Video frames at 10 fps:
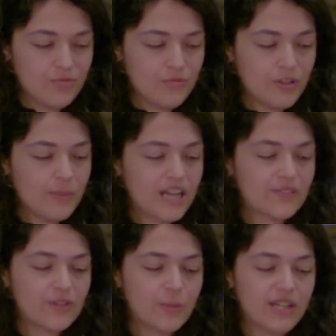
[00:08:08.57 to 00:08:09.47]
For the
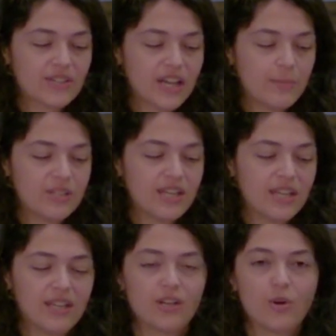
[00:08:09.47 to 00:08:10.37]
past few weeks, I've been
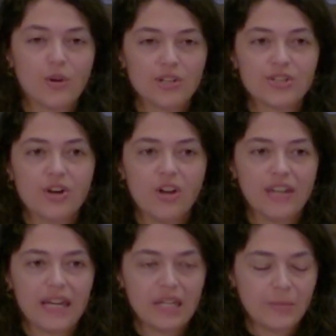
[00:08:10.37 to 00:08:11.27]
taking a course called
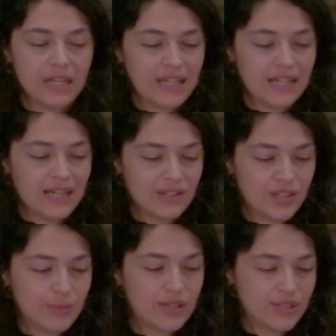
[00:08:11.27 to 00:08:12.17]
Animating
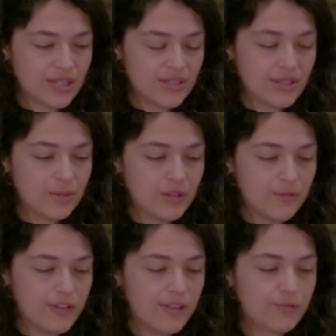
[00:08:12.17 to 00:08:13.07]
Anti-Racism in
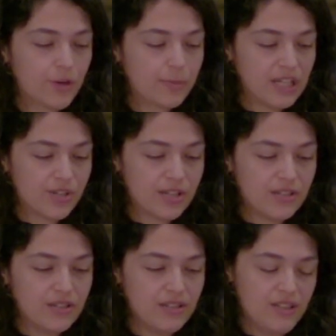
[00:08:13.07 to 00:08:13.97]
Faith
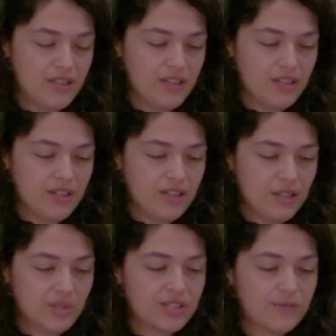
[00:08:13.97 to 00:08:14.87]
Formation. It
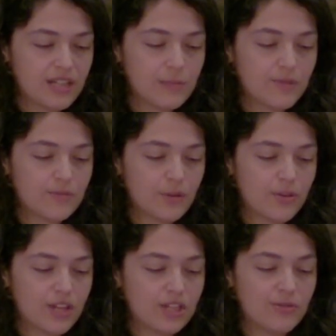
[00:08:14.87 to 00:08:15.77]
was developed for
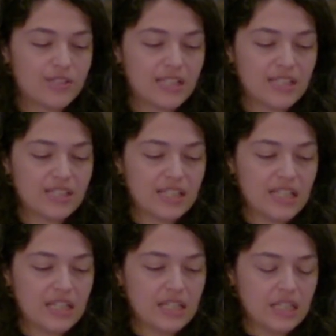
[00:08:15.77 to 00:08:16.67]
the
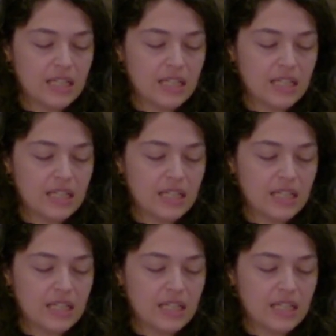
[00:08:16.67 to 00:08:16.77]
UCC